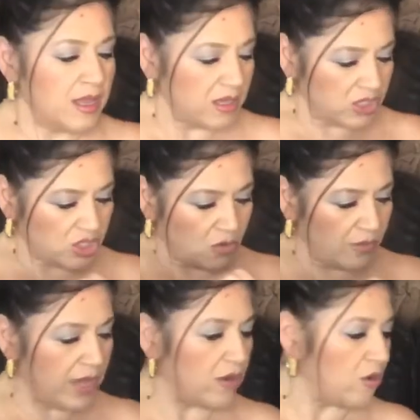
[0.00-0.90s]
So
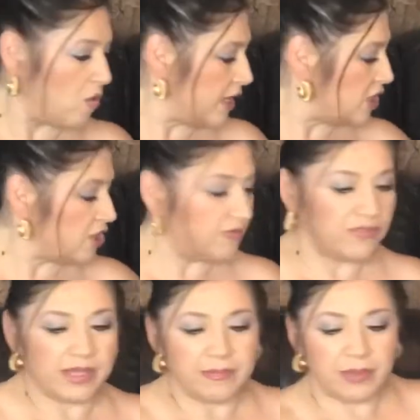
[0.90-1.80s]
we are going to
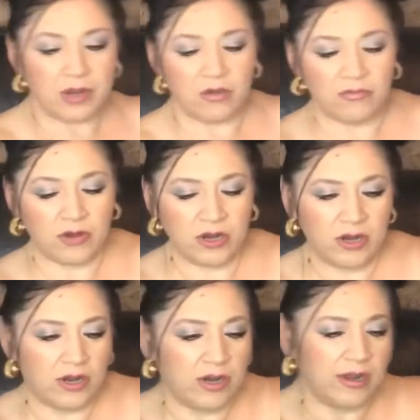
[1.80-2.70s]
flip it over.
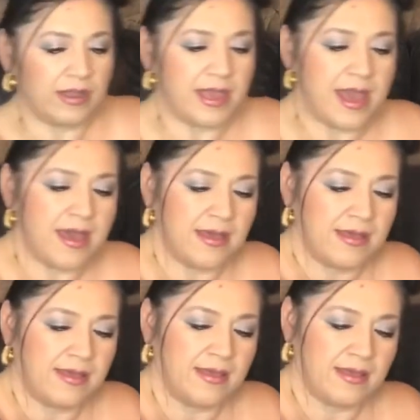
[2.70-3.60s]

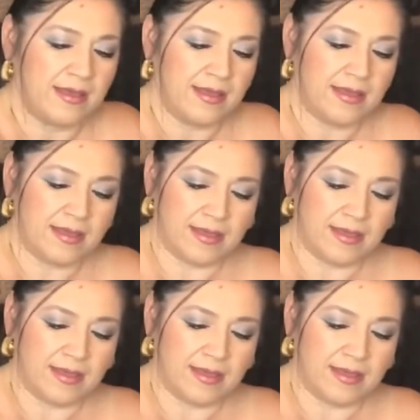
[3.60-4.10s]
Yeah.